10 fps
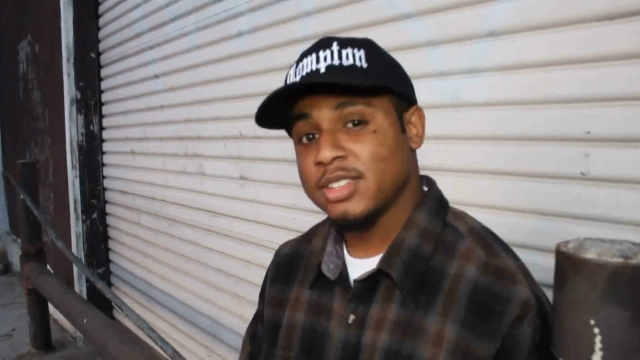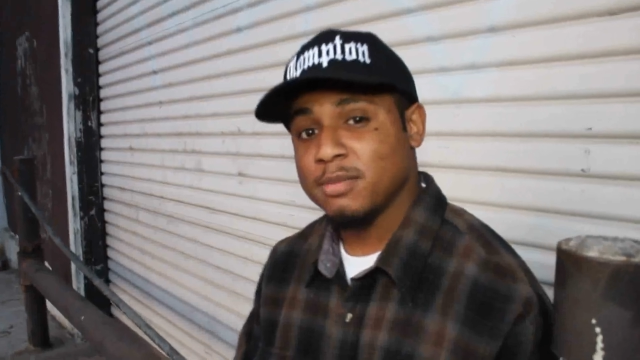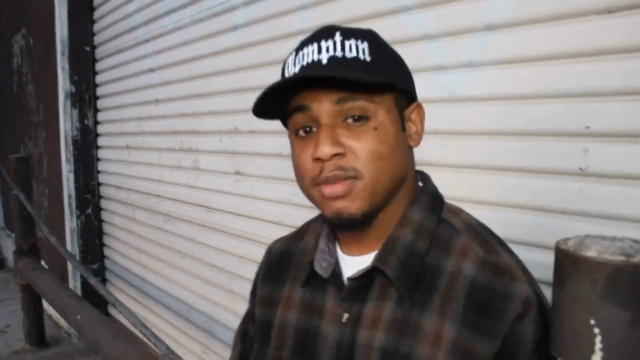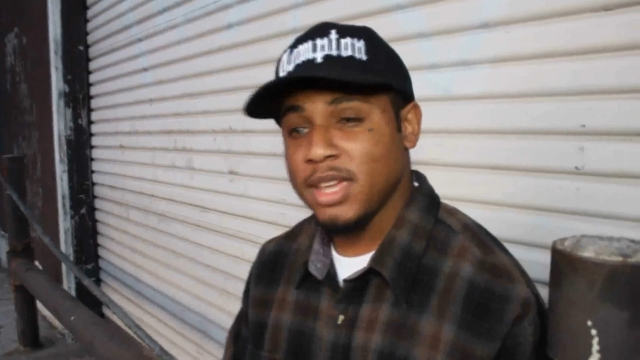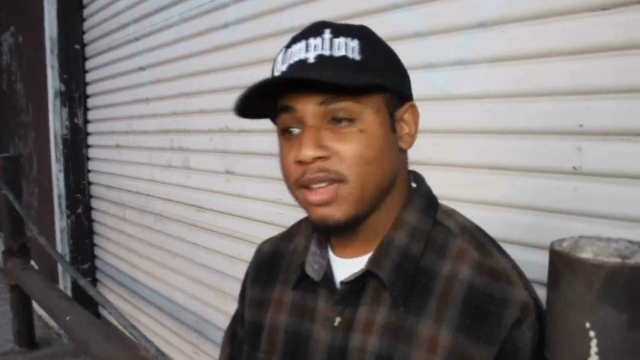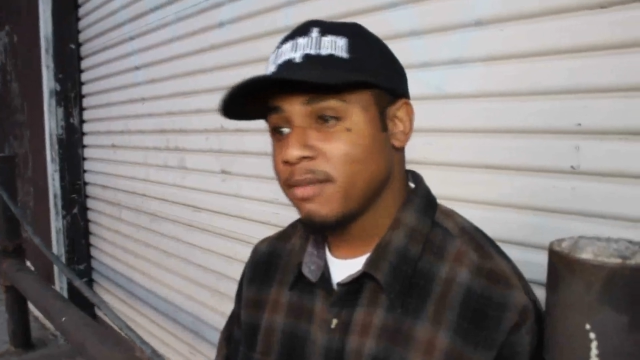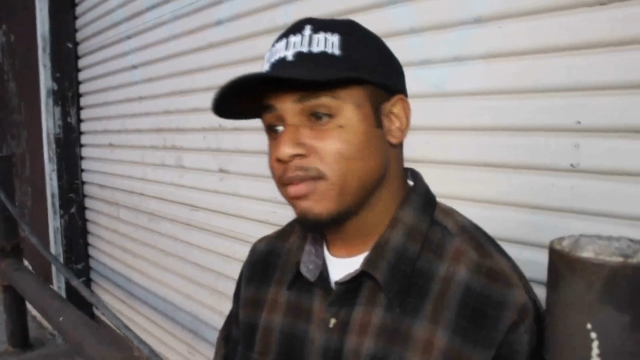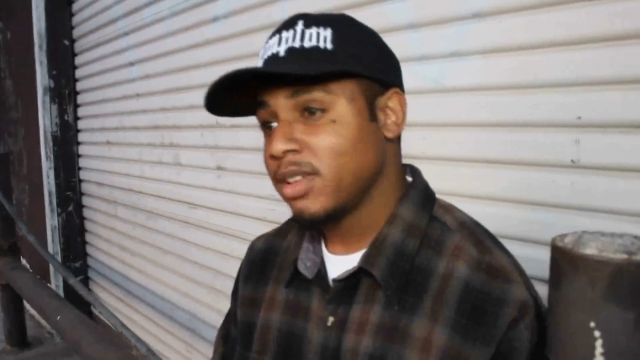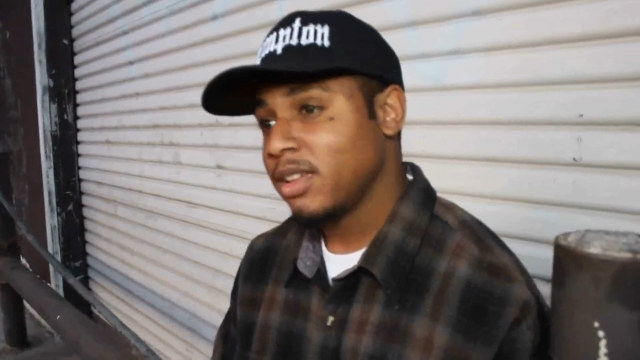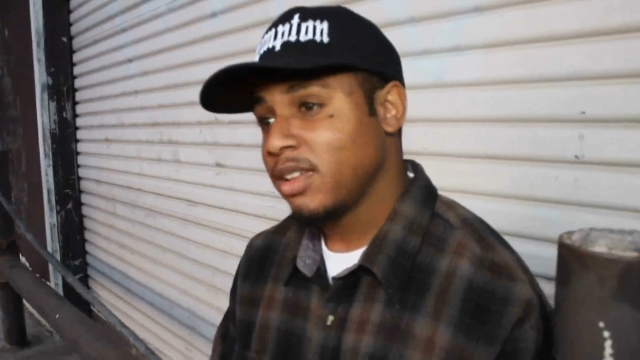Just me,
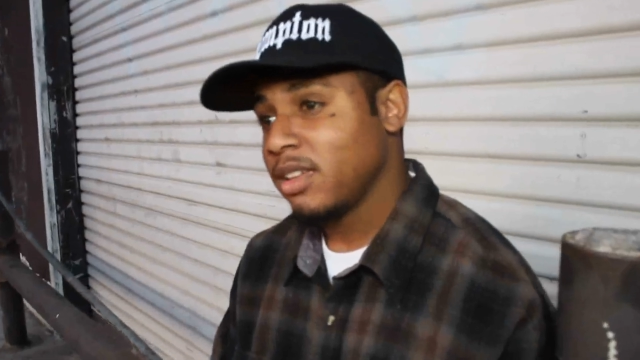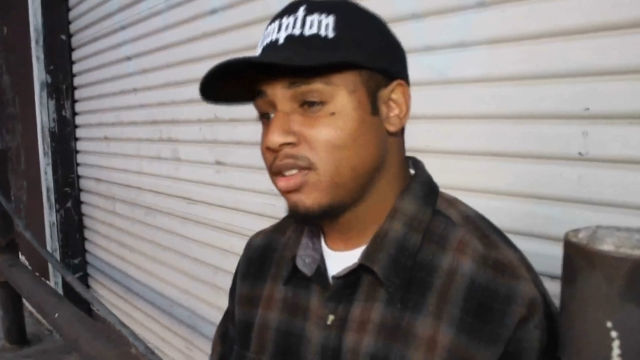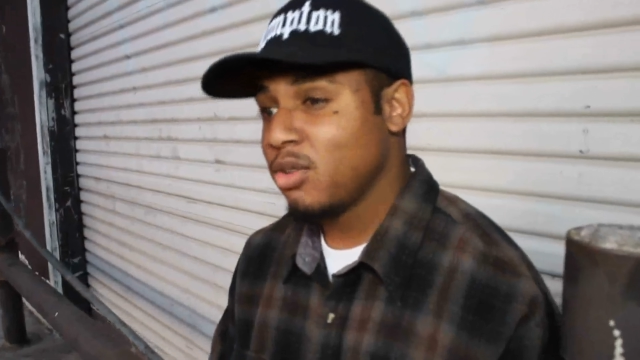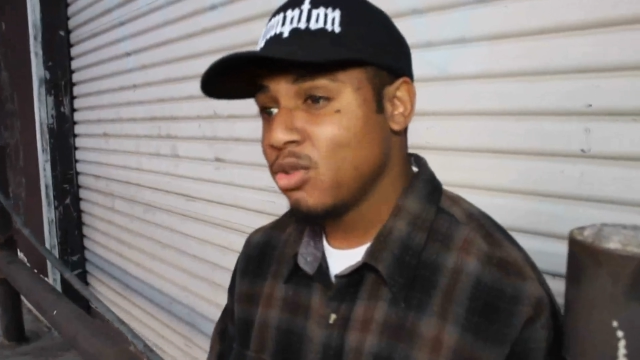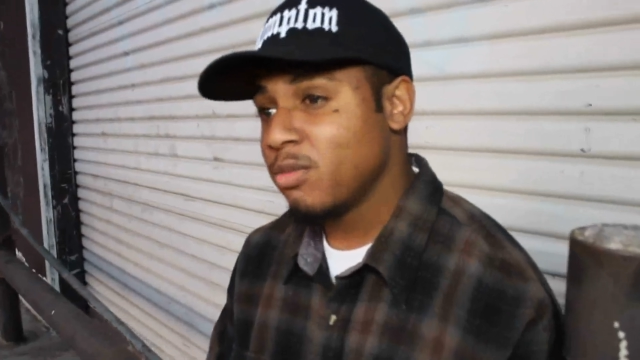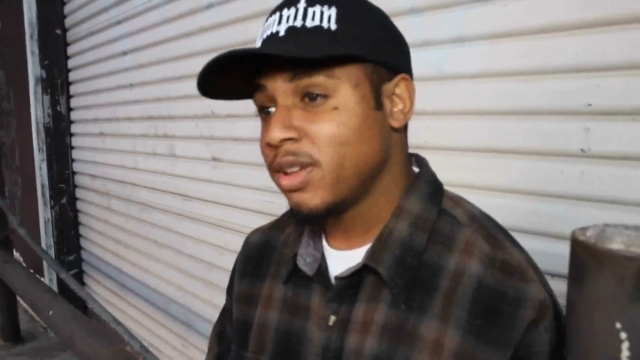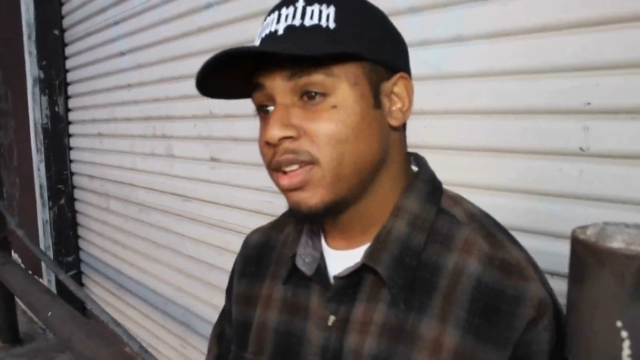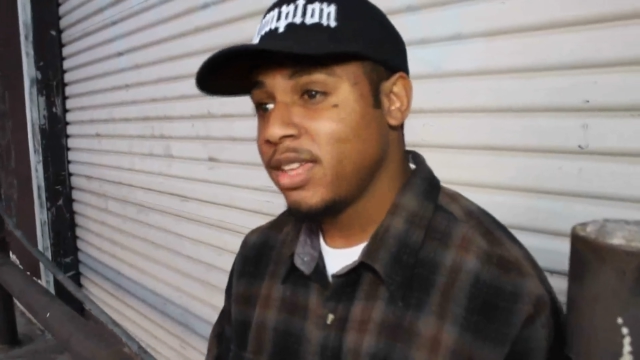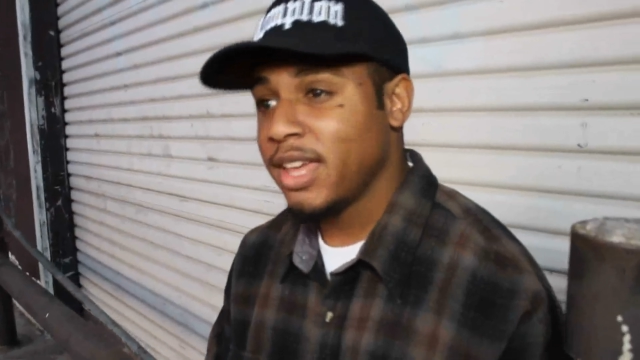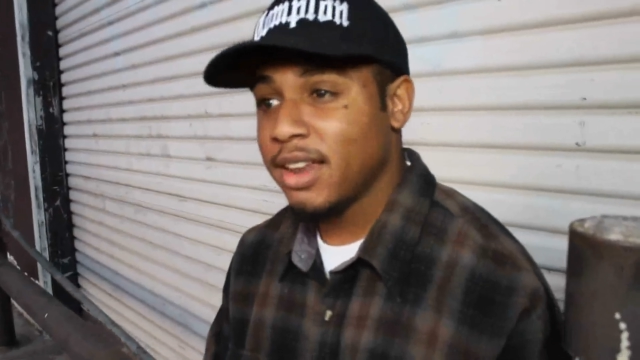Cube,
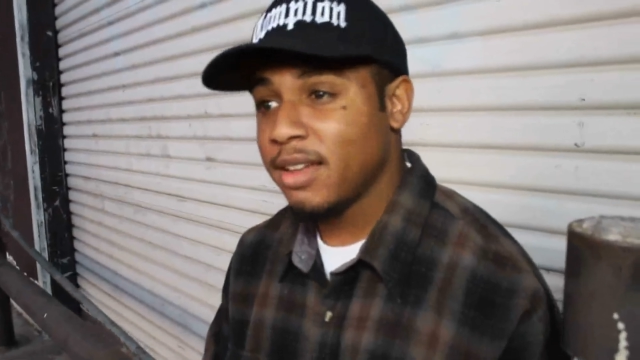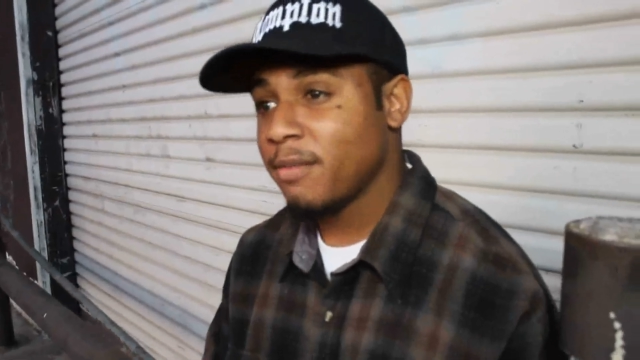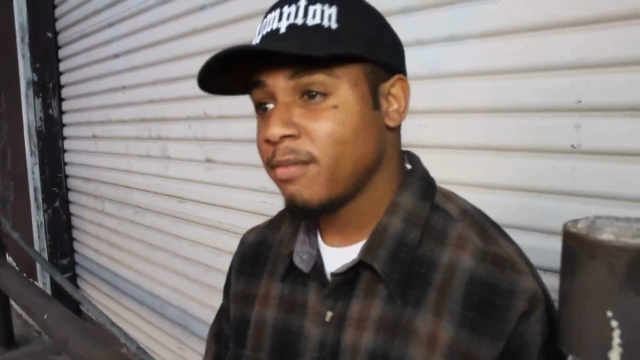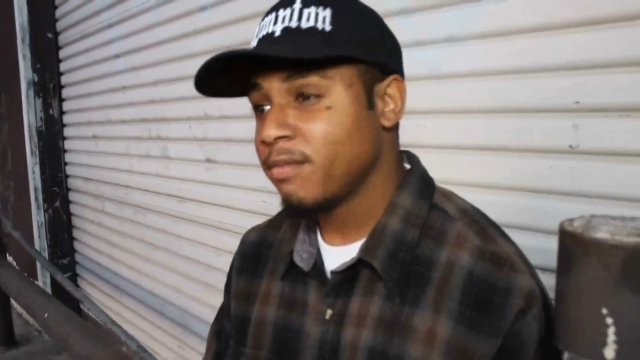Yella,